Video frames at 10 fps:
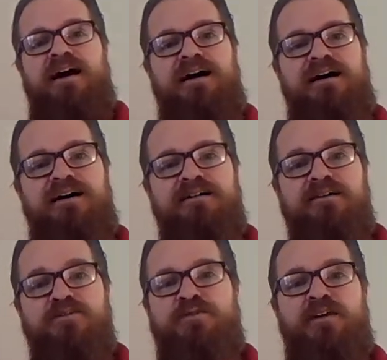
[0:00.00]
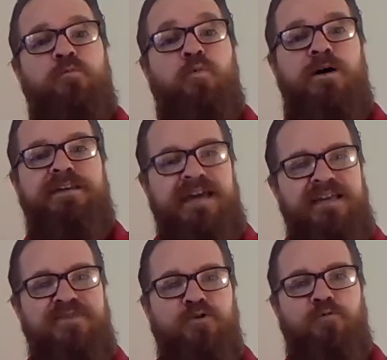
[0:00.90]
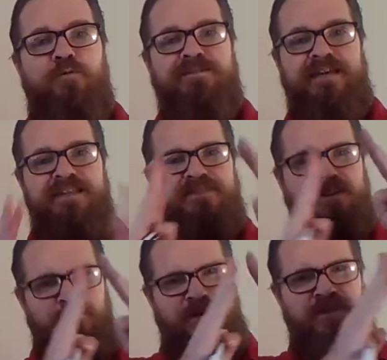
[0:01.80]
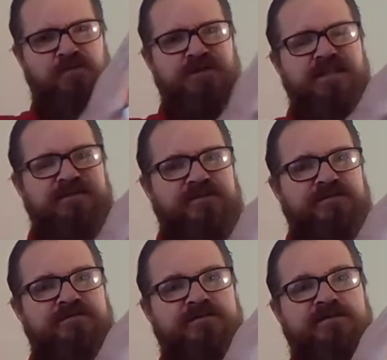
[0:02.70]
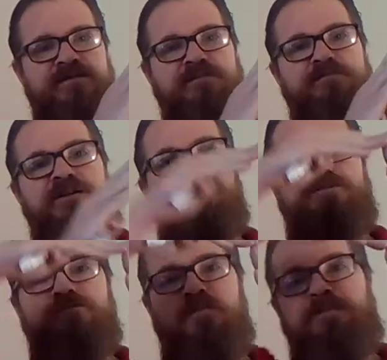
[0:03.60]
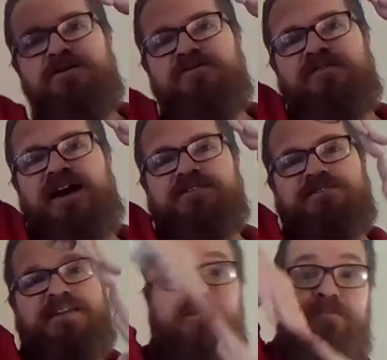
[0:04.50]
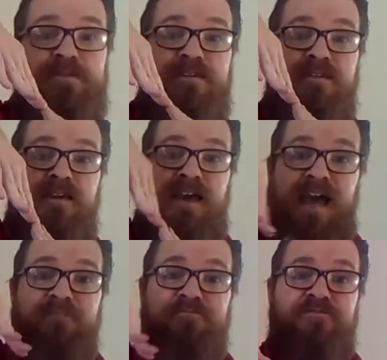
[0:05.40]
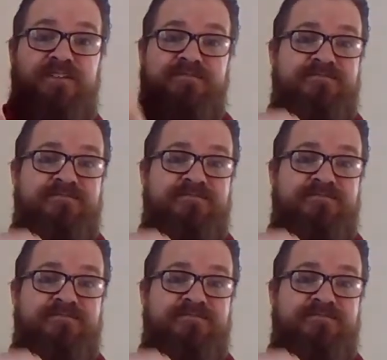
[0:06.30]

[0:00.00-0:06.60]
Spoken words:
You get 1/8 or 1/10, you get one little sliver compared to a bigger fraction that might be half of it.